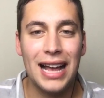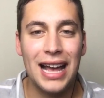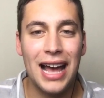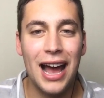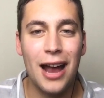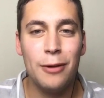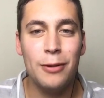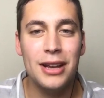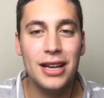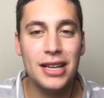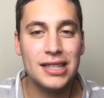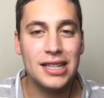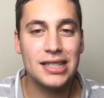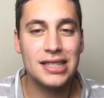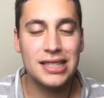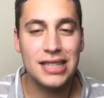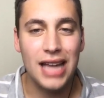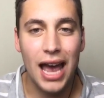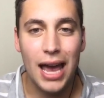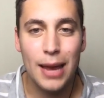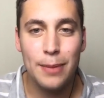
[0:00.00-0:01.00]
Kyrie is a
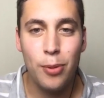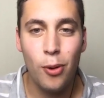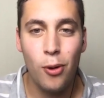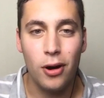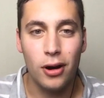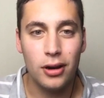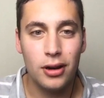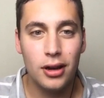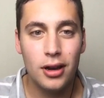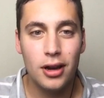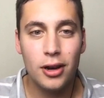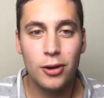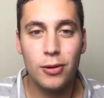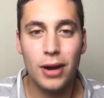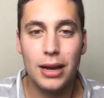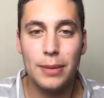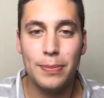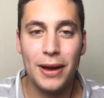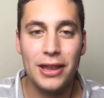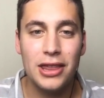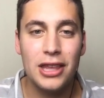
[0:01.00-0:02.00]
cyborg
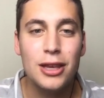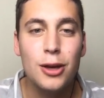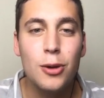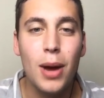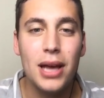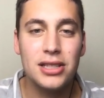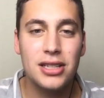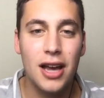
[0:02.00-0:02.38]
created by the U.S.